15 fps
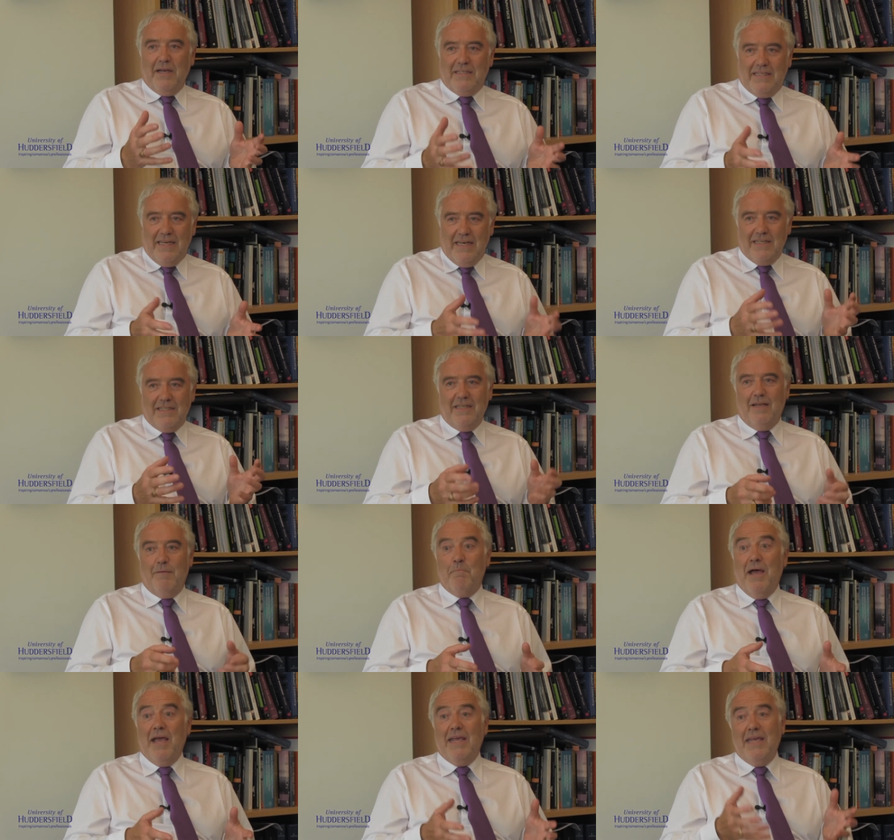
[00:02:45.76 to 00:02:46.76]
teasing
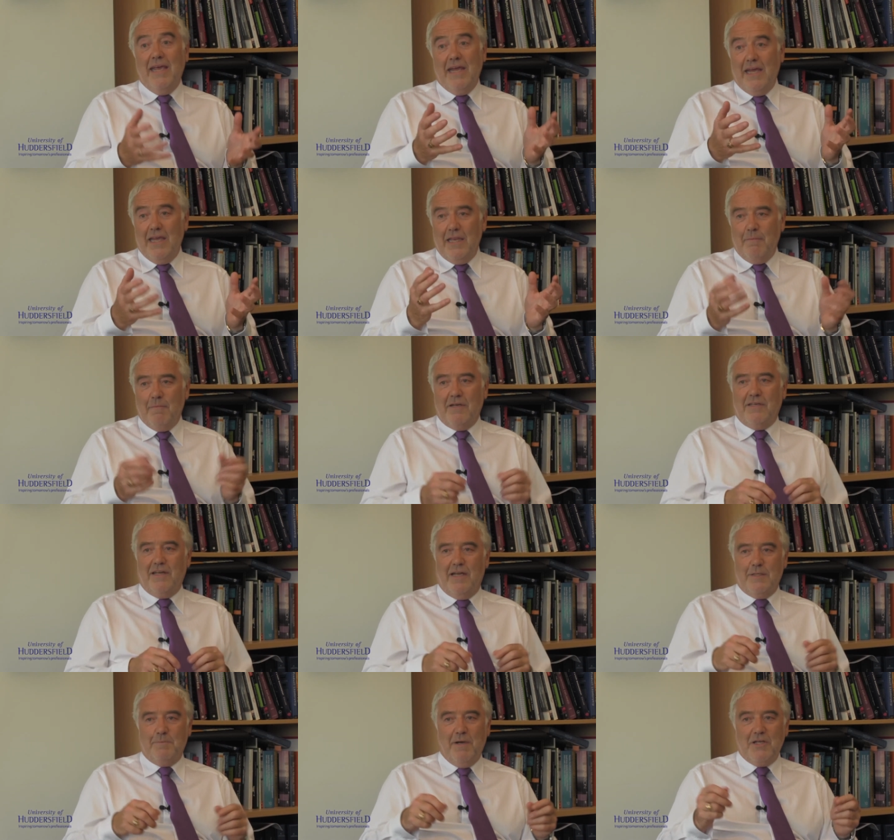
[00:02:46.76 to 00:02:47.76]
them, by kicking them at
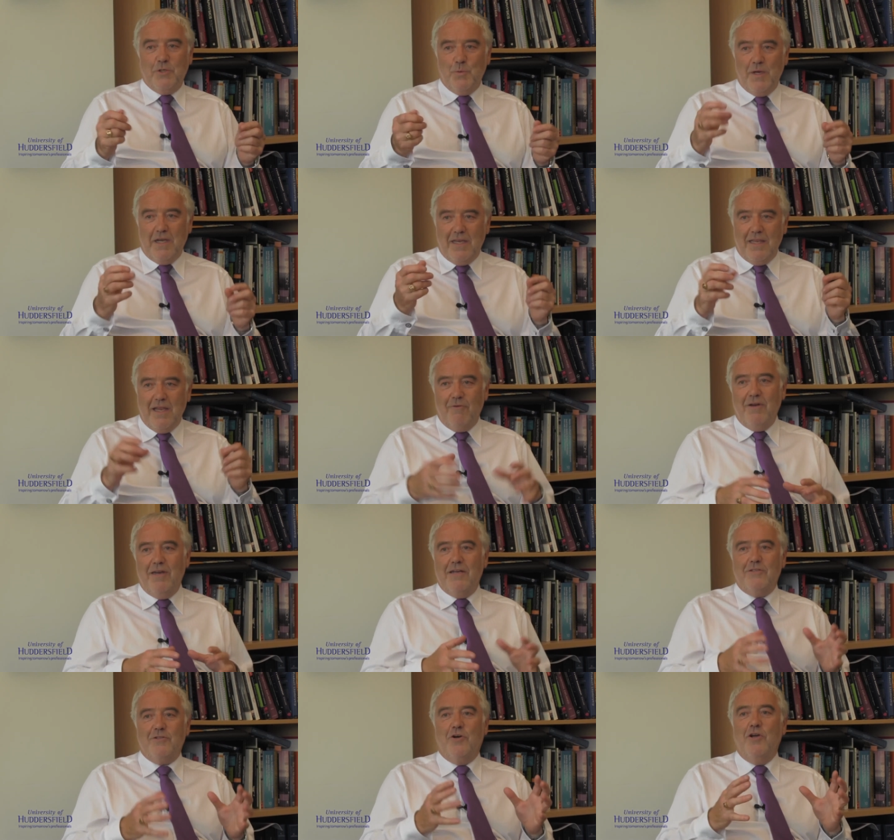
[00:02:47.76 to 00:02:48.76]
times, by tweaking their
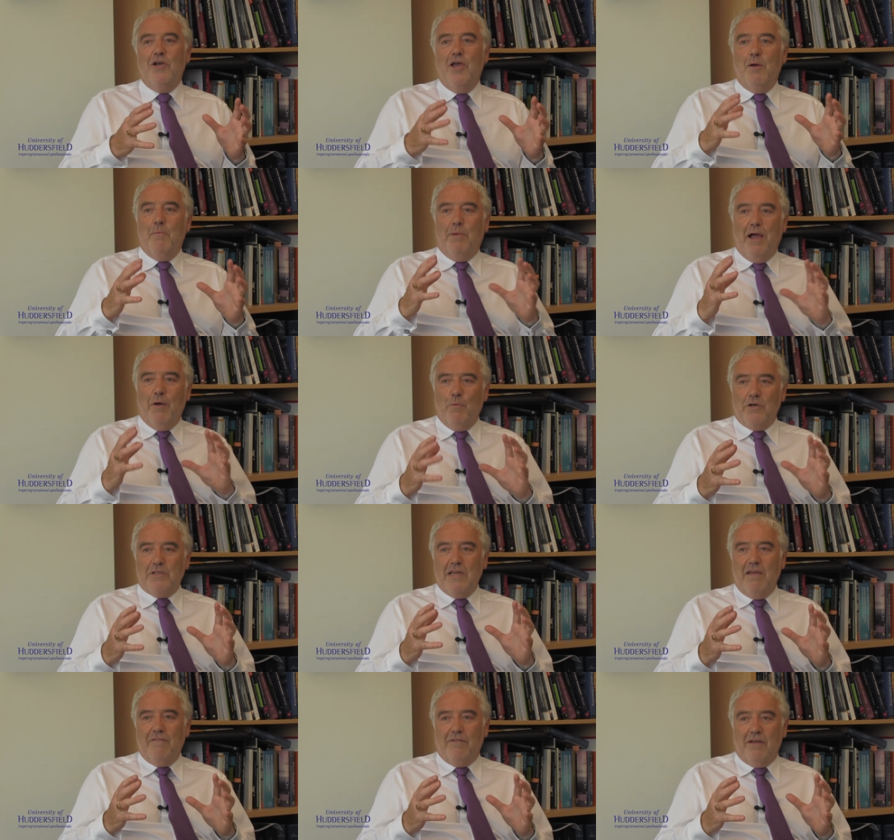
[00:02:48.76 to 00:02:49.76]
ears or by
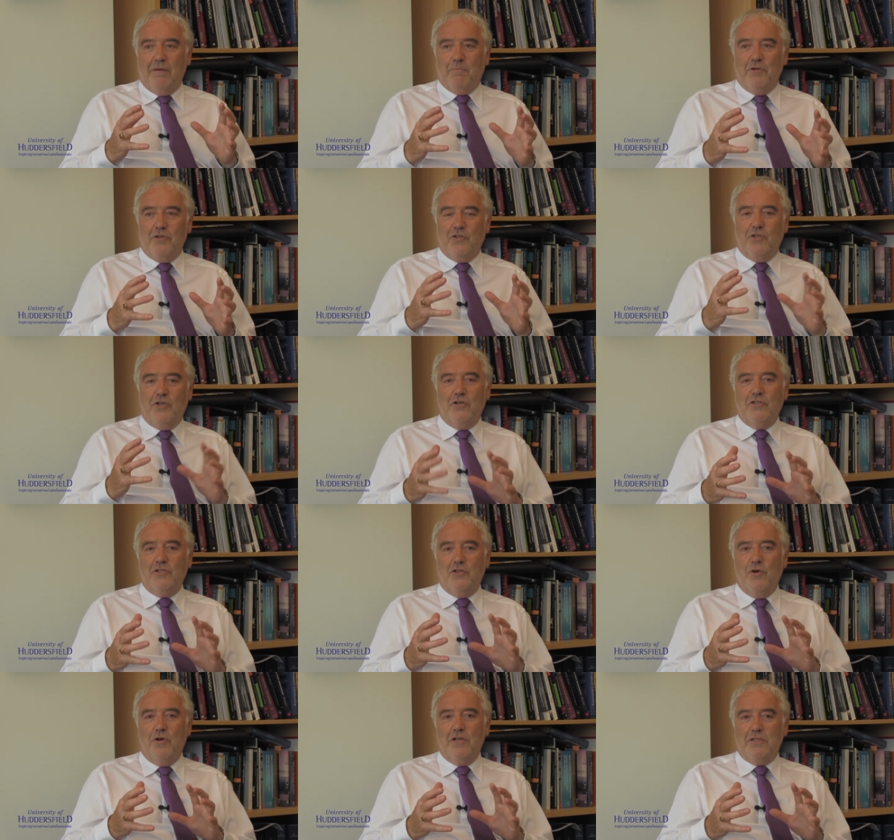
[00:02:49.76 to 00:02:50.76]
whatever, but just
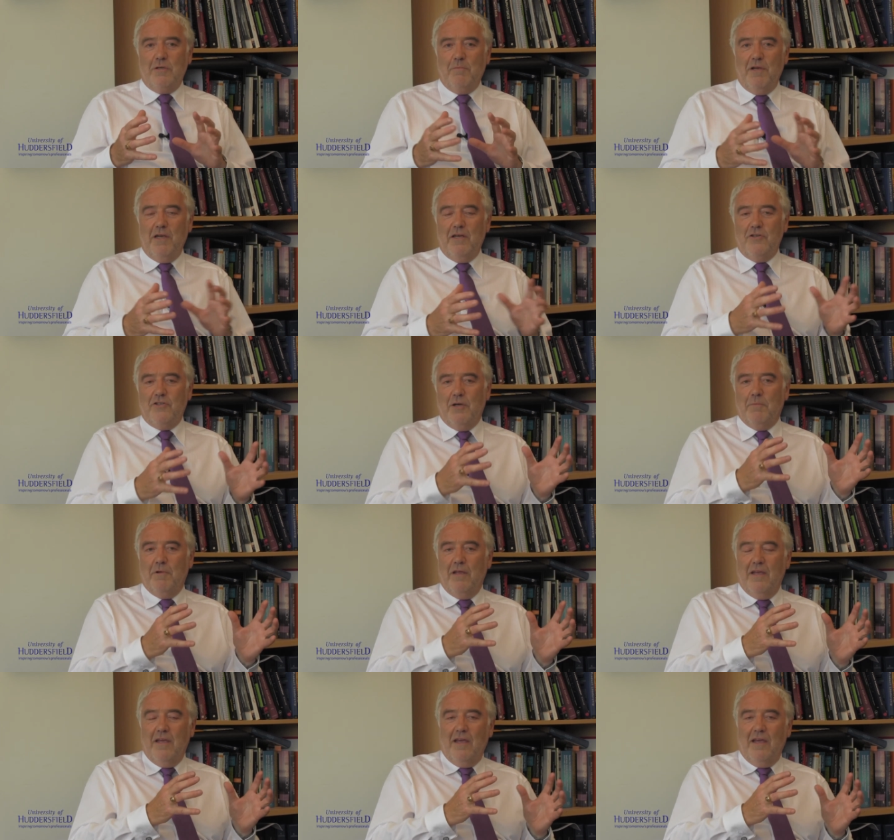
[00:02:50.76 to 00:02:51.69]
showing some leadership.